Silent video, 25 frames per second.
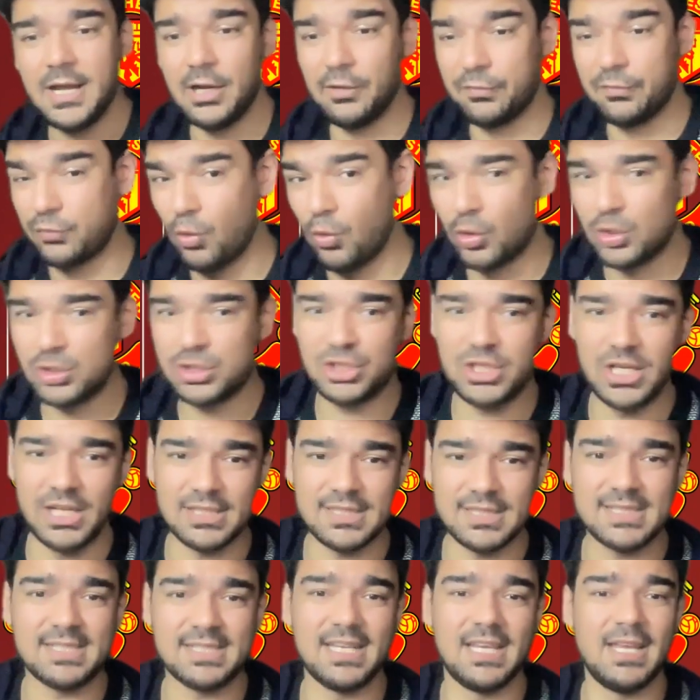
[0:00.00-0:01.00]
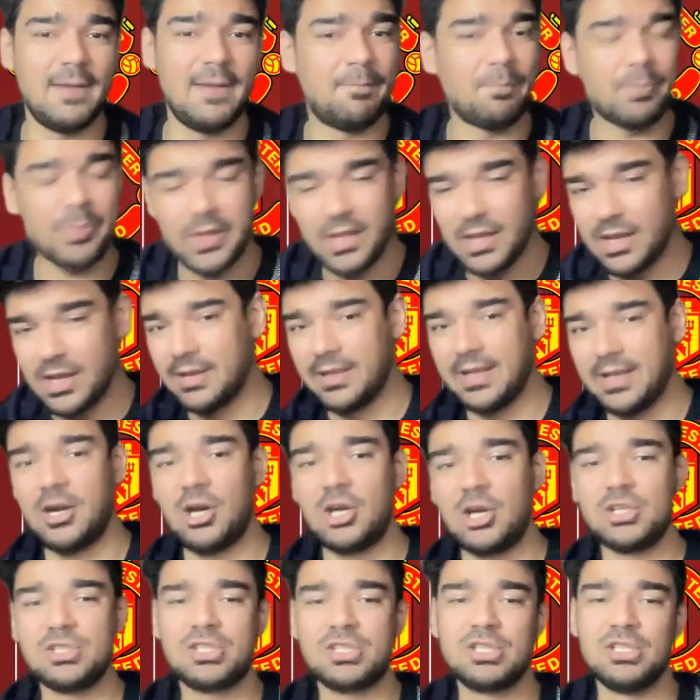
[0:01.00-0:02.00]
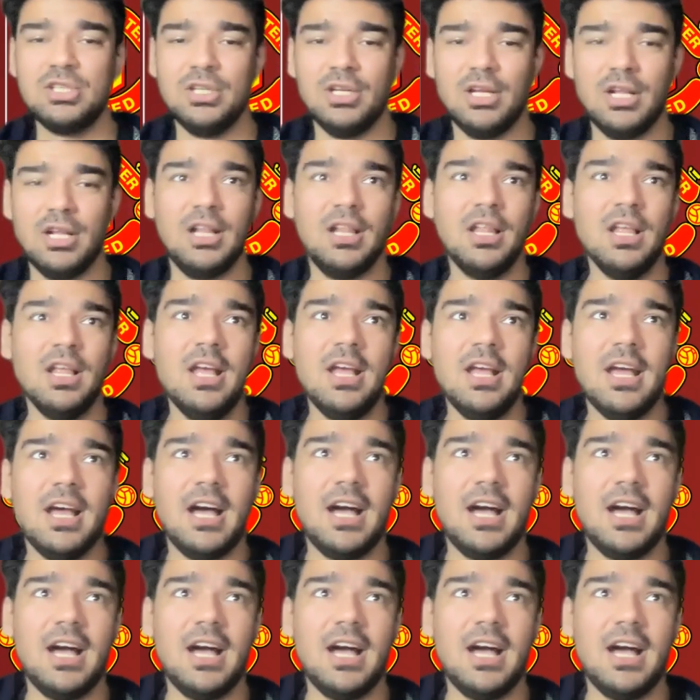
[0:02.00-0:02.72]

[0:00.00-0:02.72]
Of course, Chelsea, Arsenal.